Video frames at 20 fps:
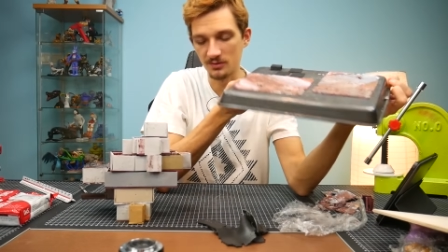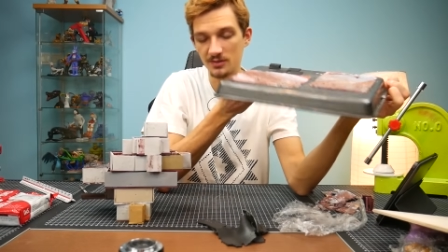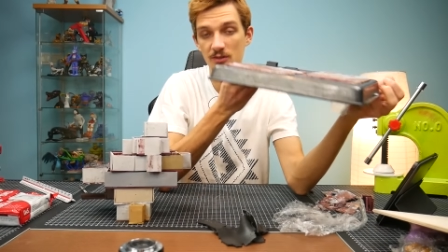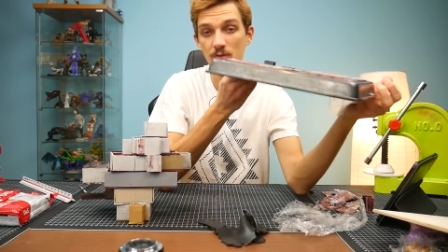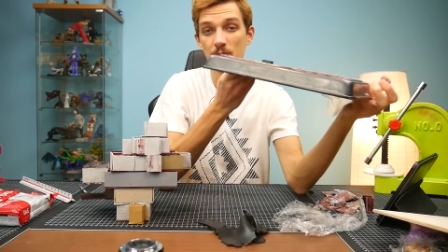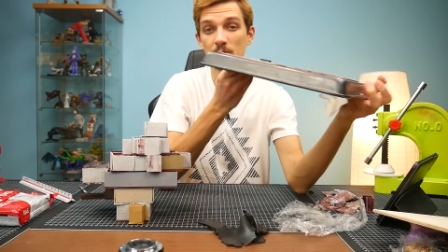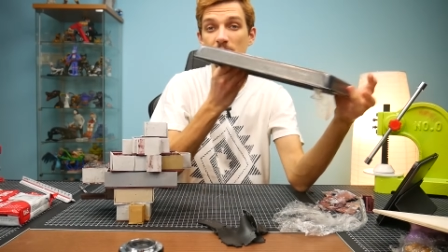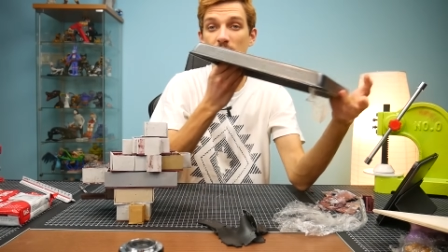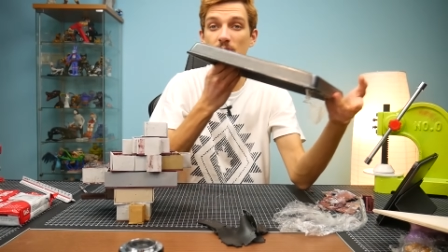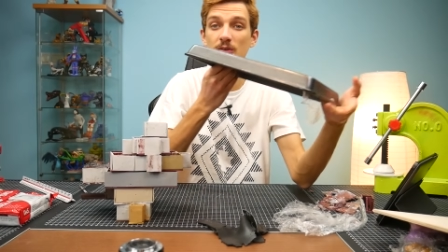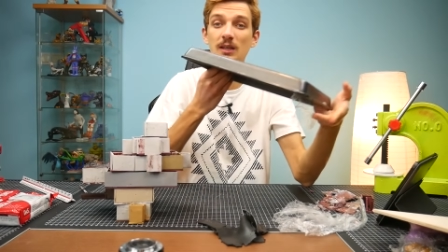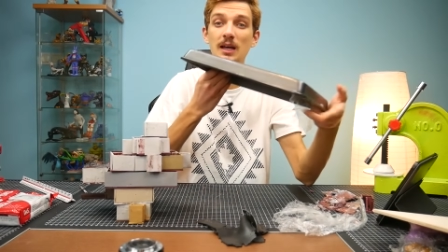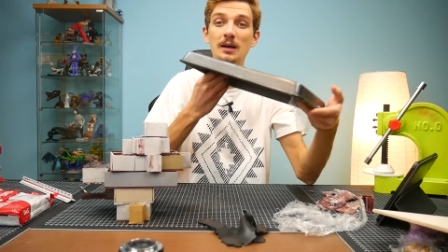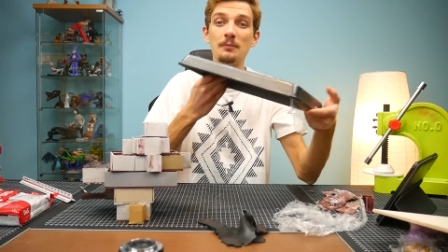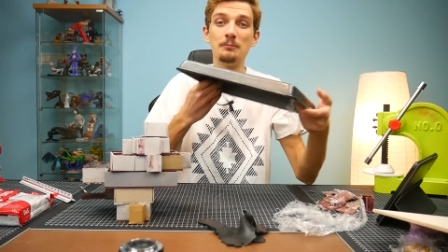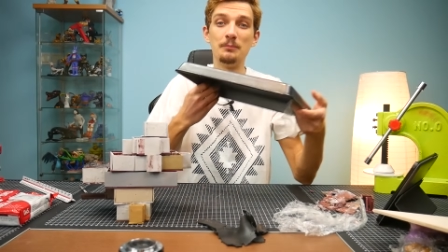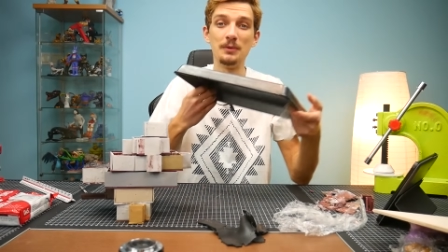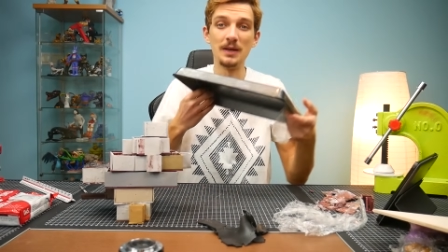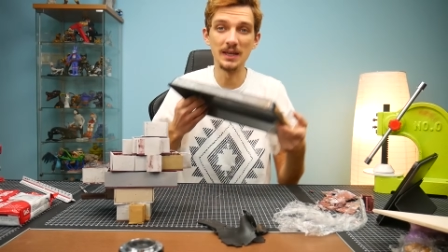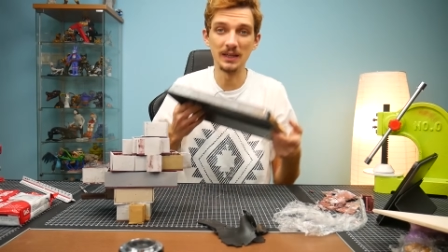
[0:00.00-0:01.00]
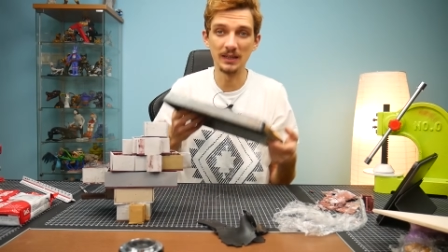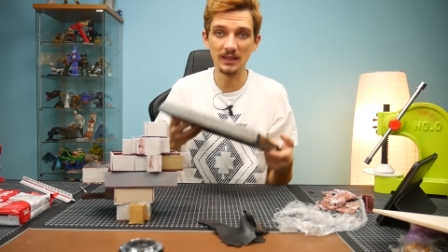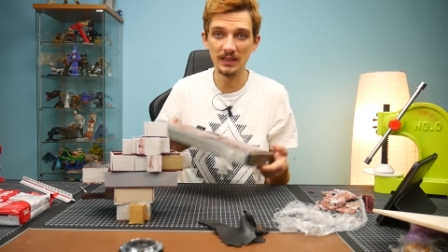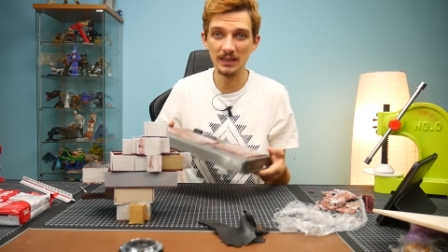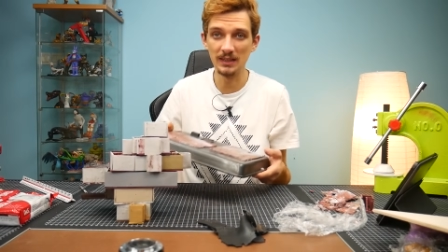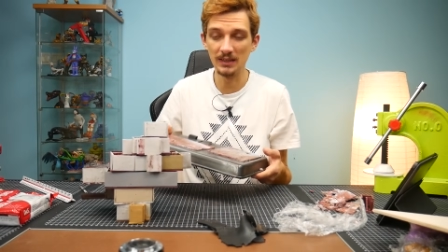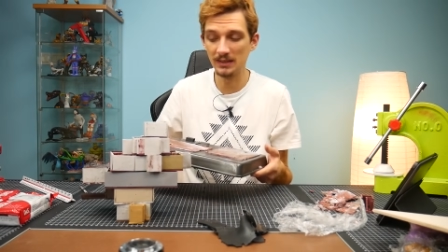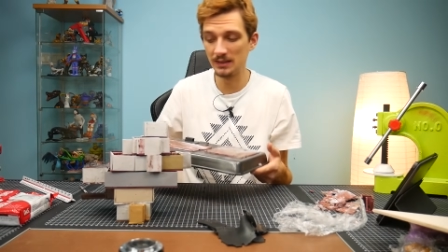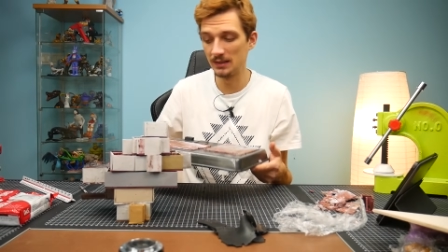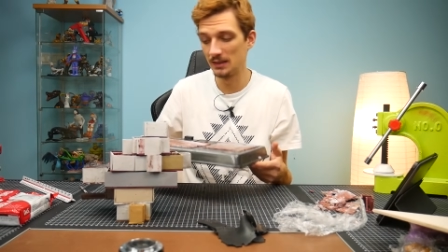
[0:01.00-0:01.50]
So we're gonna bake
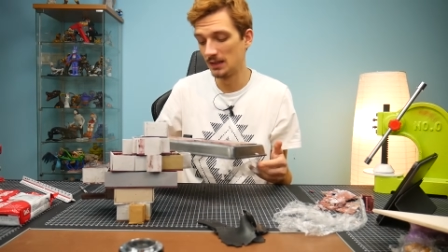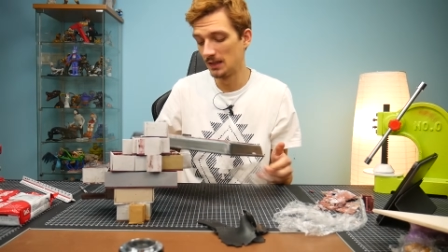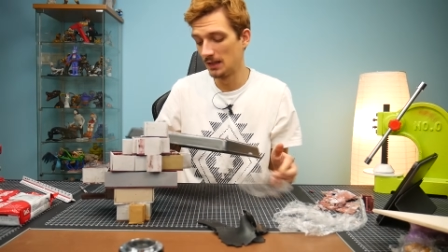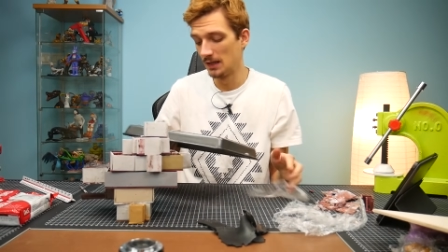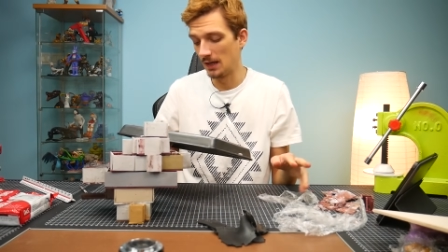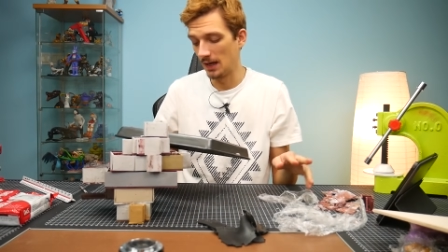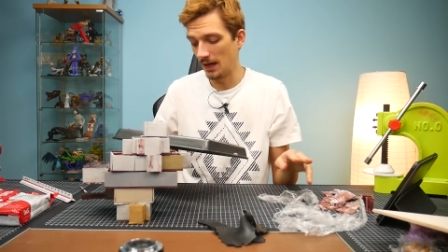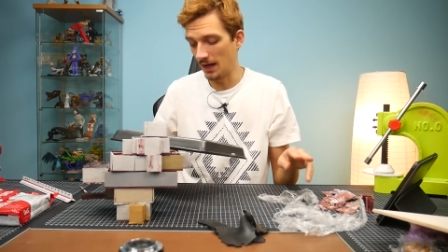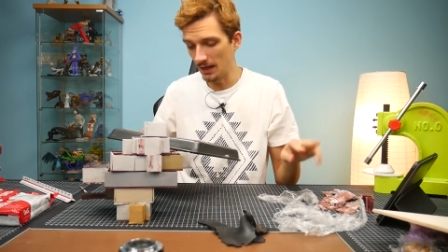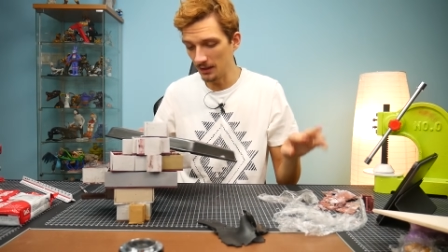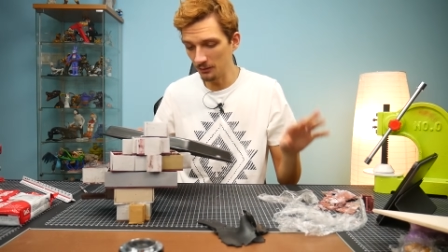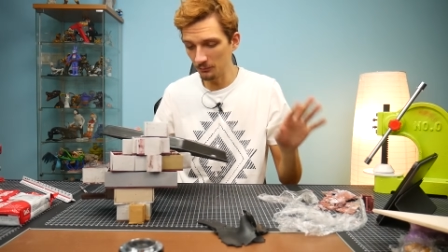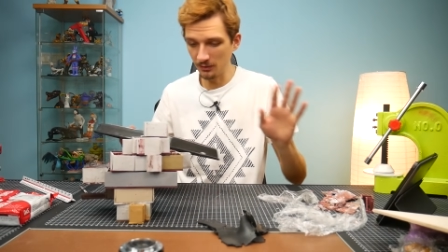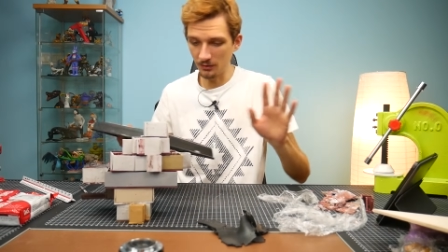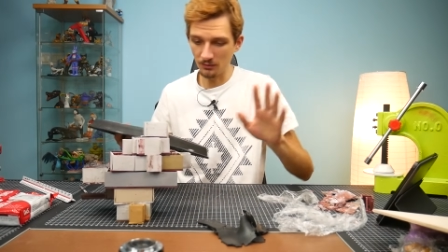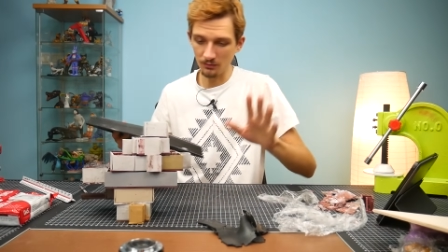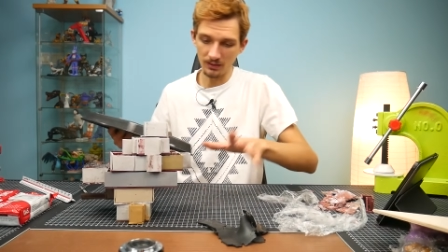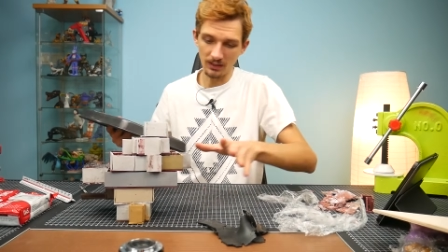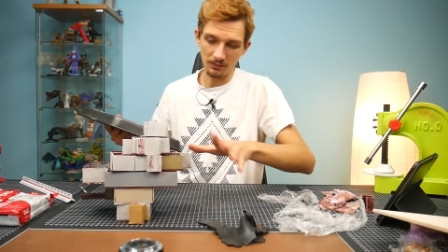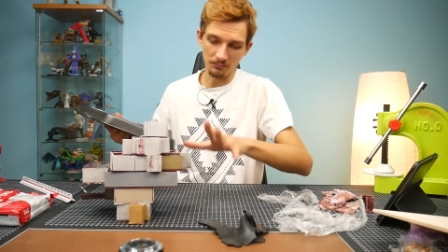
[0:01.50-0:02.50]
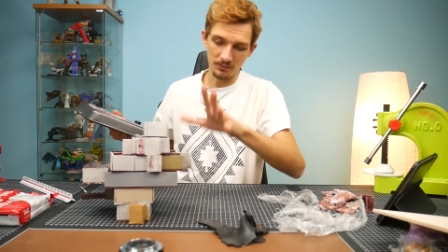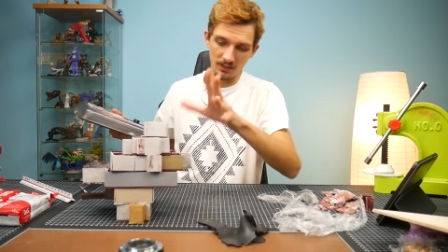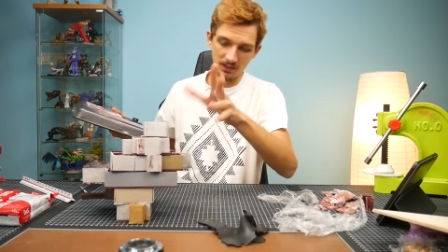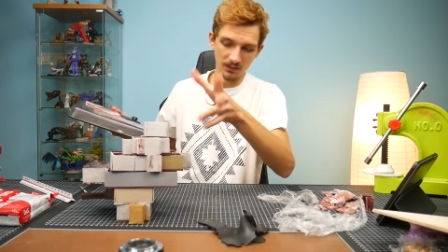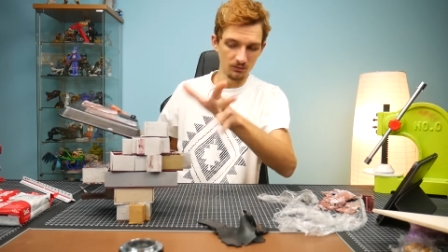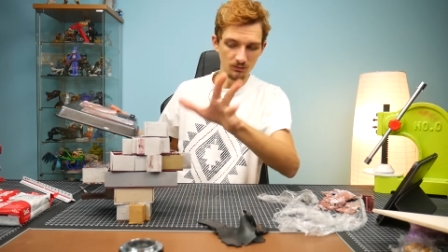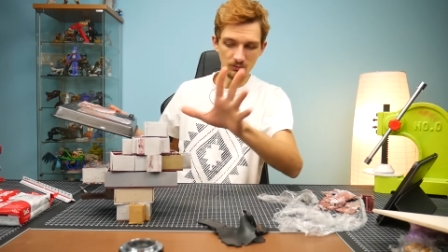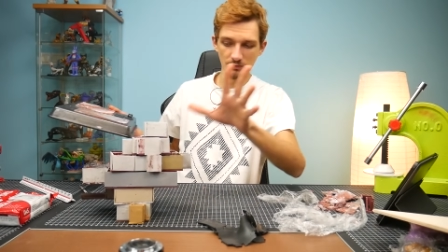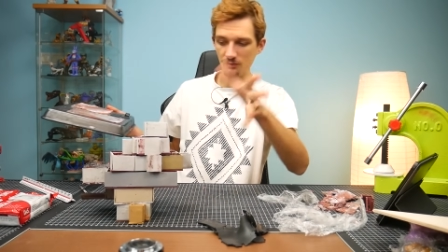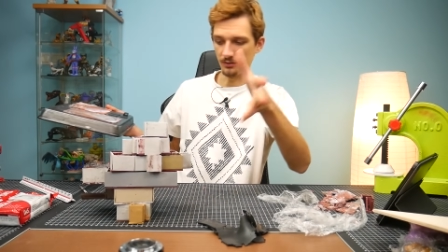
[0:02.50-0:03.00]
it and we're gonna
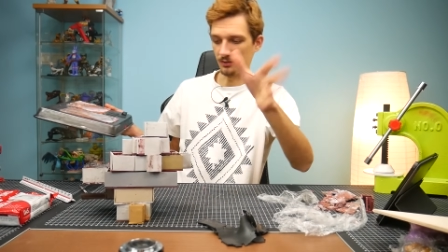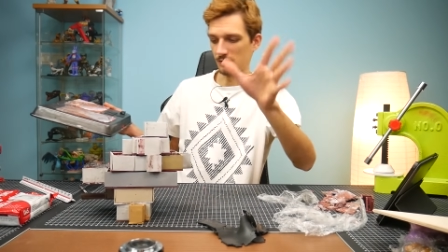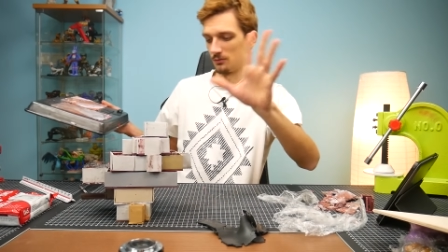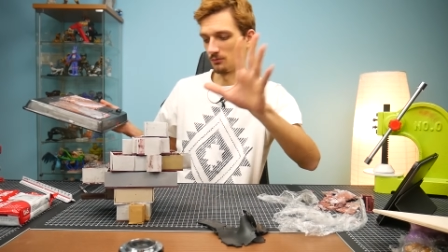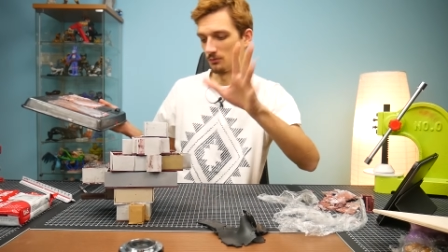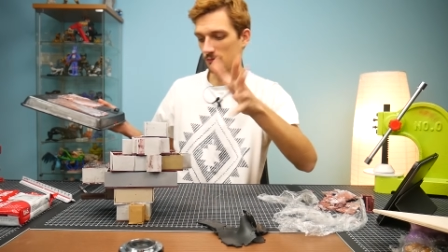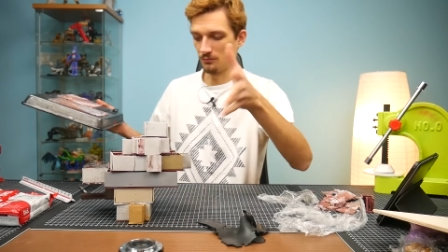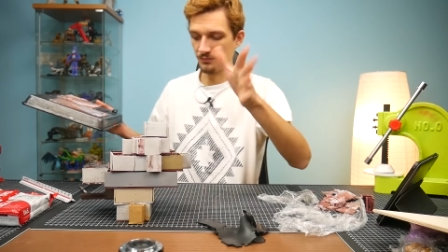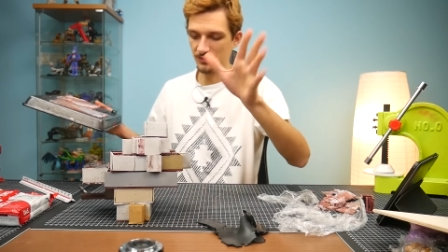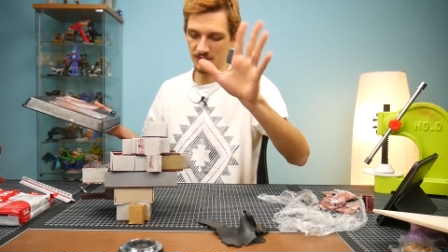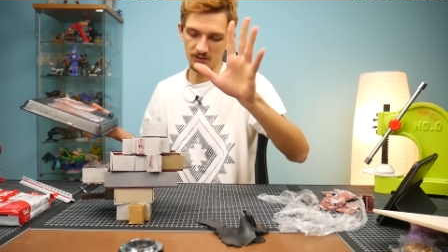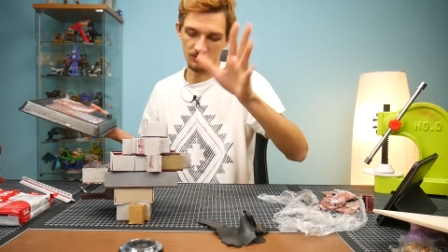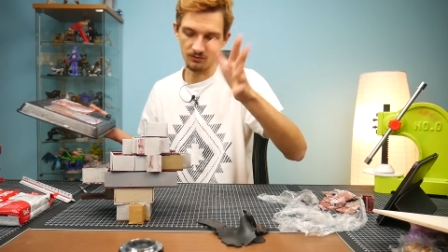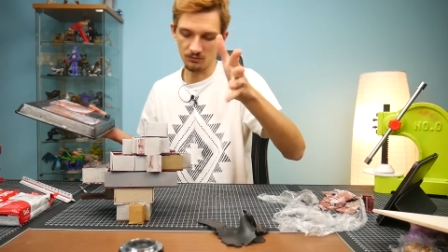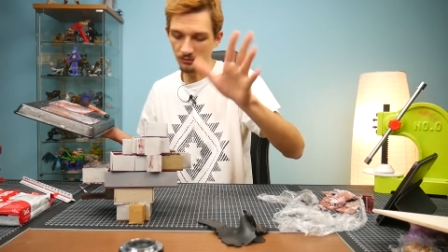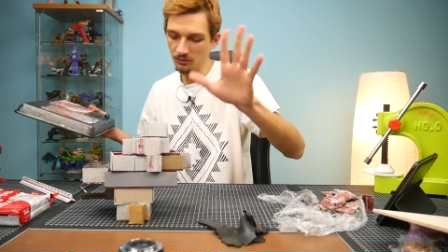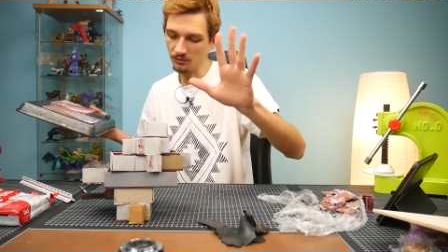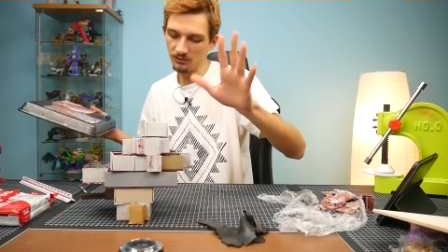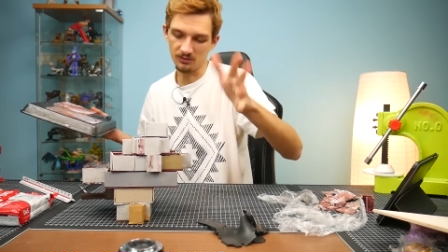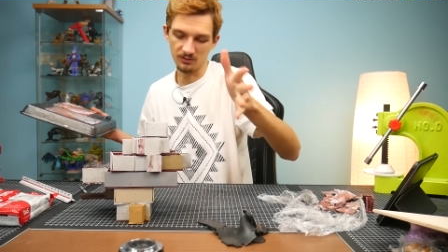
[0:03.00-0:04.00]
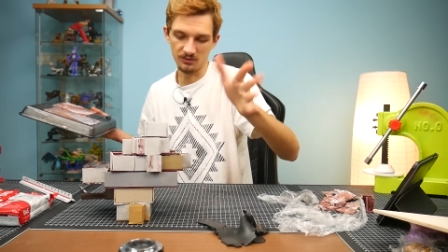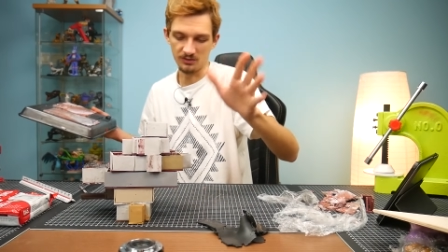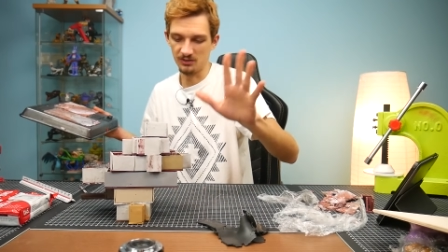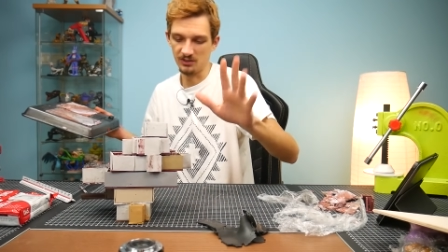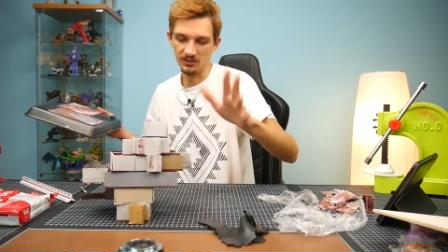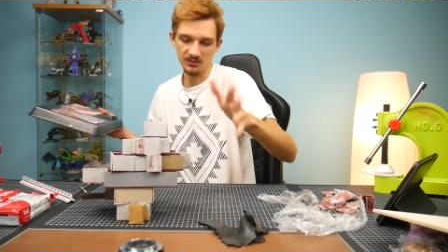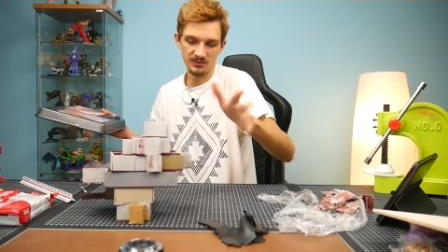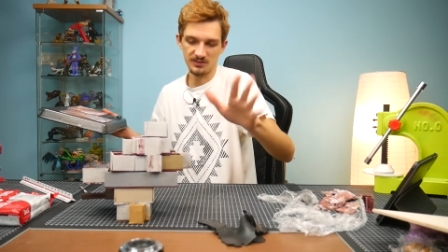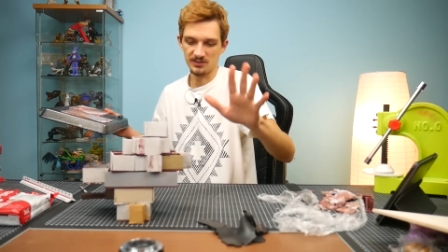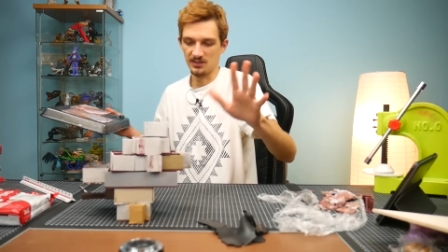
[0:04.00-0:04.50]
make other roofs and other
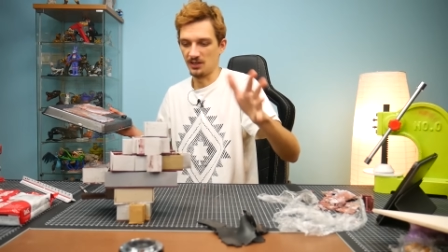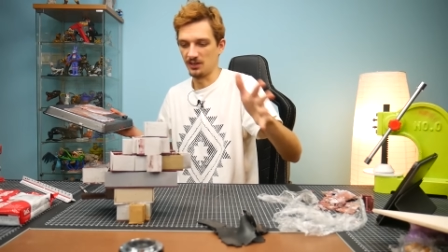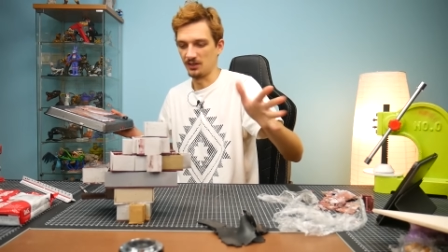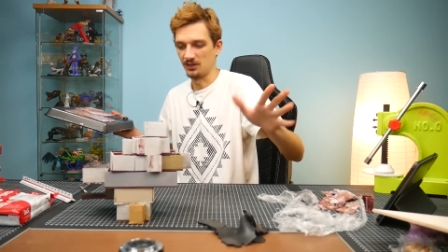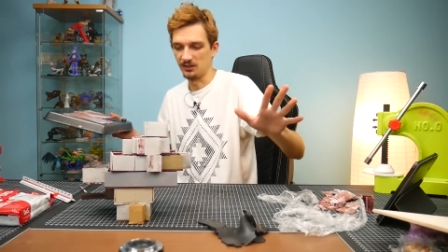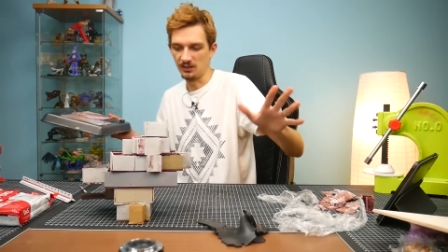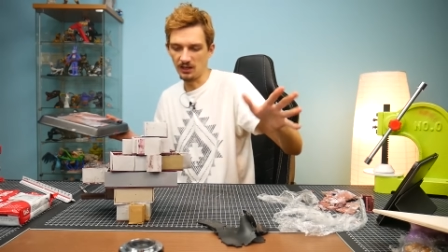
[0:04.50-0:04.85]
things like